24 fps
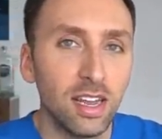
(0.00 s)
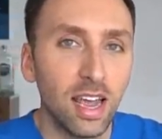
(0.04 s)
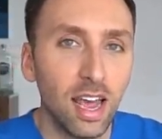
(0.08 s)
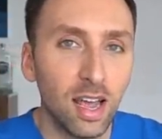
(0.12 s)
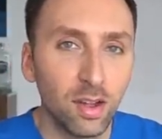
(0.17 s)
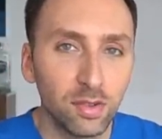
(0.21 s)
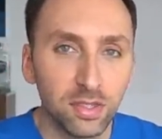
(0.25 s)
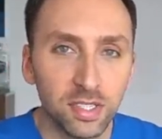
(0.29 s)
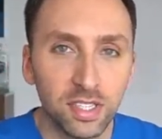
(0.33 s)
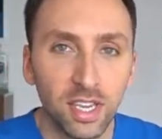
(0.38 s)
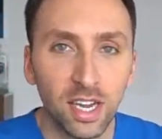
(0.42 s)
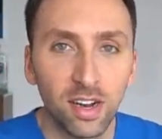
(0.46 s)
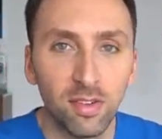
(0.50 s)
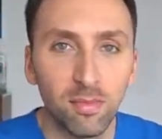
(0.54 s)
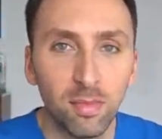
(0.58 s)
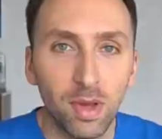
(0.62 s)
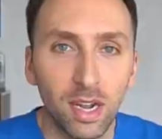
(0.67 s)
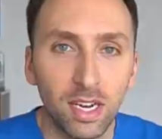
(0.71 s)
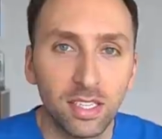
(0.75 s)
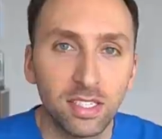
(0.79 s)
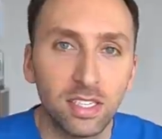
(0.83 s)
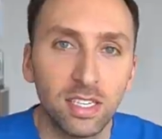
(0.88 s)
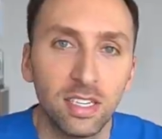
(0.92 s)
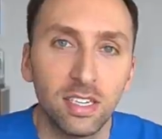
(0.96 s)
outside of
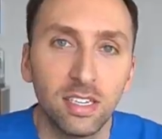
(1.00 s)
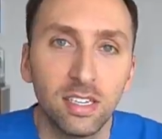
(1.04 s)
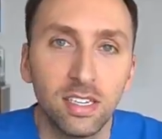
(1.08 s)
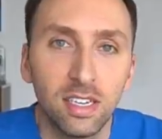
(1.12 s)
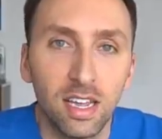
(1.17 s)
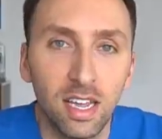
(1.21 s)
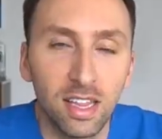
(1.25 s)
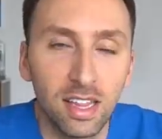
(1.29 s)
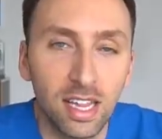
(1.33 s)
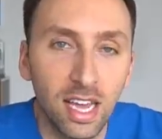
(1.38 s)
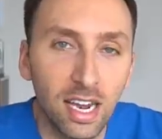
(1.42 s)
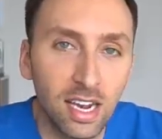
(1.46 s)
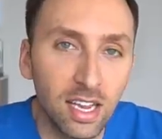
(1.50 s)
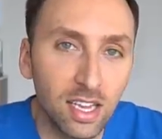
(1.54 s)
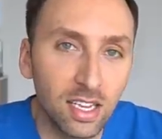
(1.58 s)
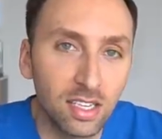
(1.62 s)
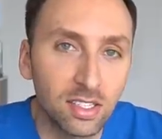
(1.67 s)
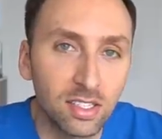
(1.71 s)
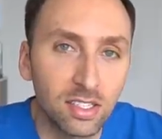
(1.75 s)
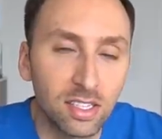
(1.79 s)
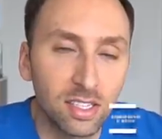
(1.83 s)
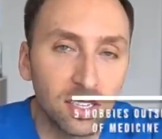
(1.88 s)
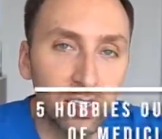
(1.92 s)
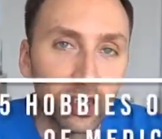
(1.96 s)
medicine, and that
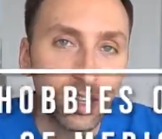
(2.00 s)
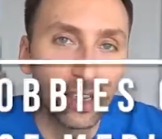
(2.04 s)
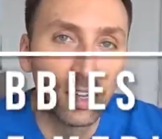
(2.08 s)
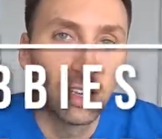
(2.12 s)
is